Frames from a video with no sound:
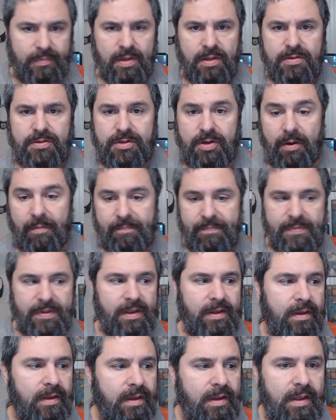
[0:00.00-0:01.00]
So
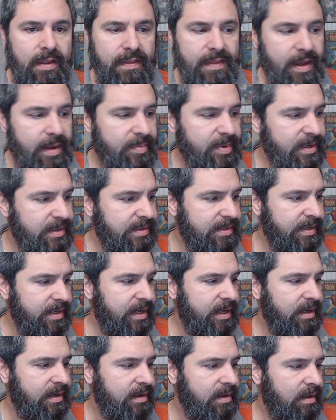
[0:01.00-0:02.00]
that being
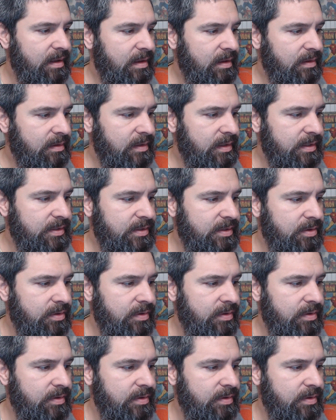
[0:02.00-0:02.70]
said, let's go